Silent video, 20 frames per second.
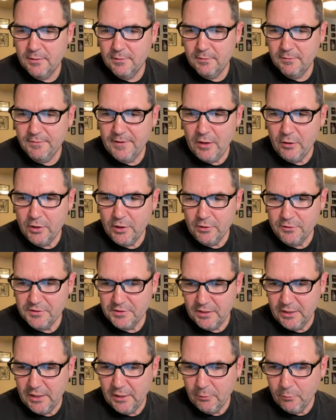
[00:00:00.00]
Falco
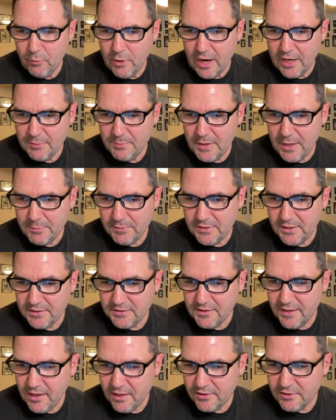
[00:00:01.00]
singing Rock Me Amadeus.
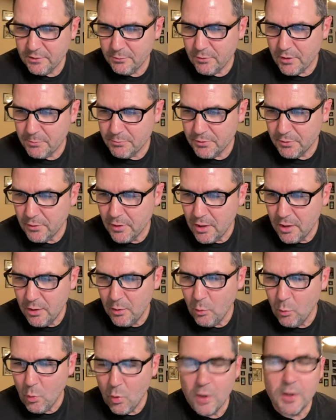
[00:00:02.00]
They actually were number
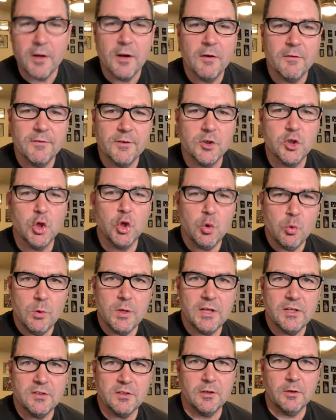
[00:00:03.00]
one for 2
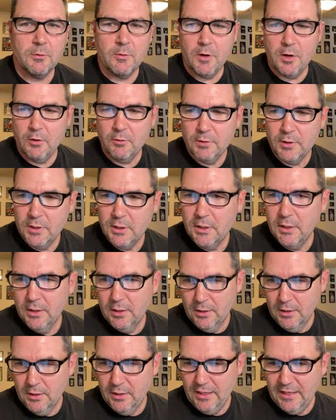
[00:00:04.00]
weeks in a row
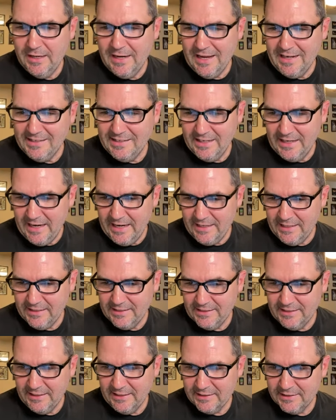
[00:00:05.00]
in
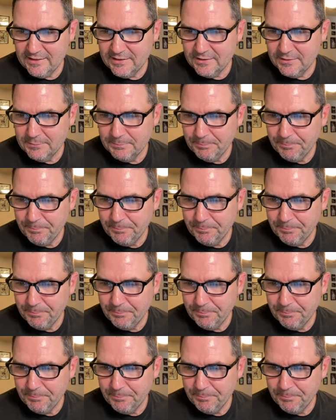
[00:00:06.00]
1986.